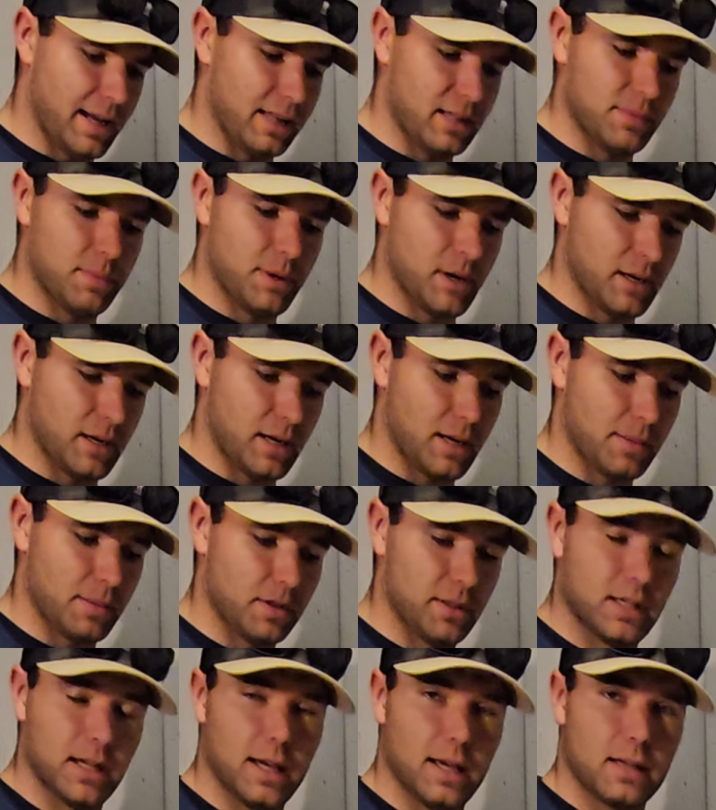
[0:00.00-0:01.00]
It's been a couple
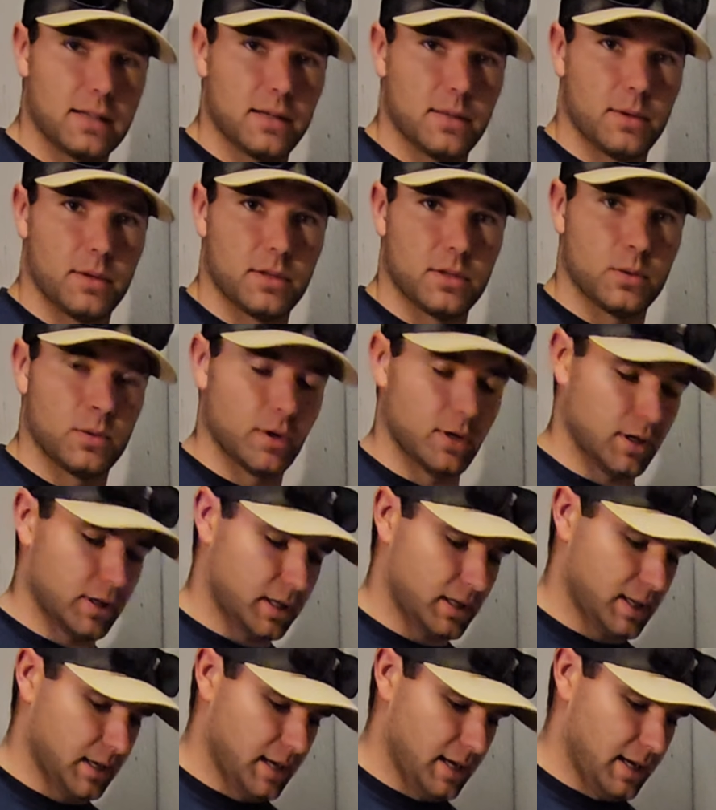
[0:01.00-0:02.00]
of days. I went to work,
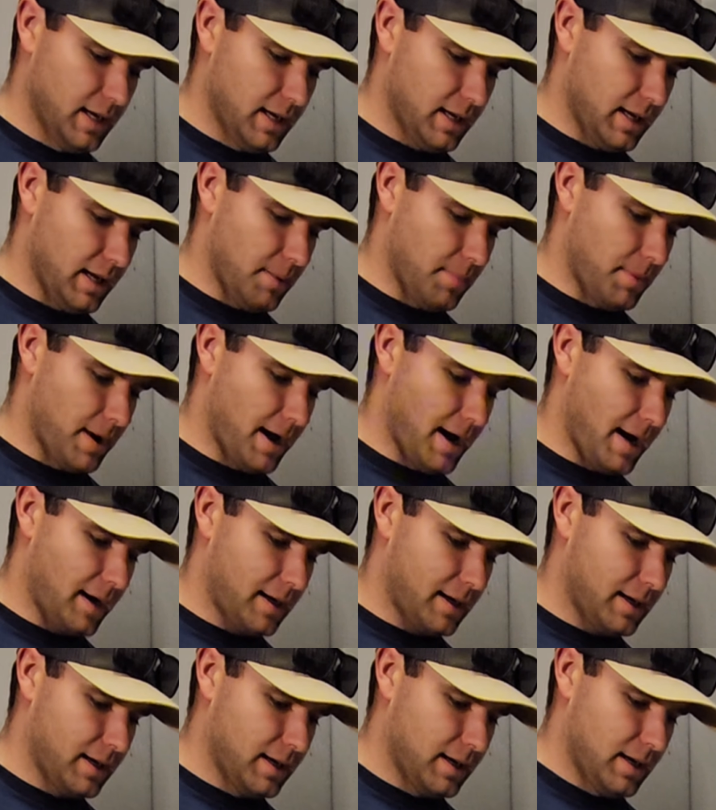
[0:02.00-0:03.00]
came back,